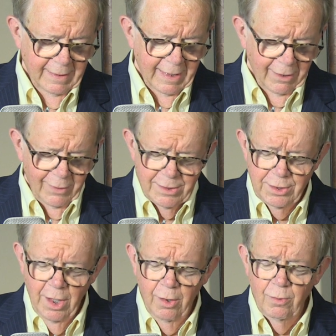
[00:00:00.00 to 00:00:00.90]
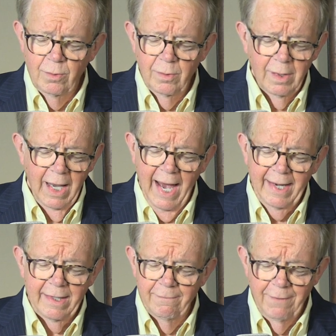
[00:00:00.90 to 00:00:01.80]
There is no
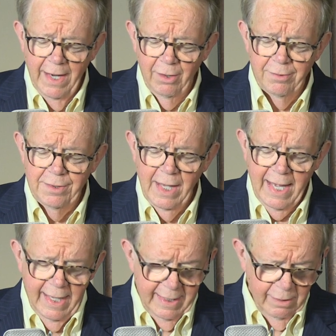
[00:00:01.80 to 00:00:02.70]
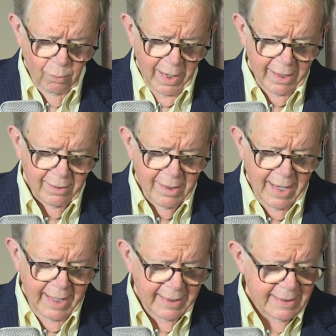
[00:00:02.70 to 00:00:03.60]
lack of health
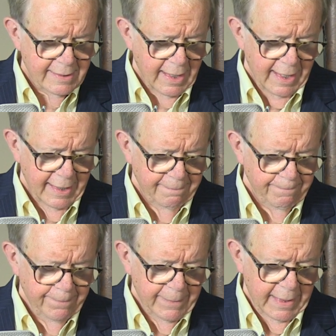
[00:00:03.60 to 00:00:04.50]
anywhere, anytime.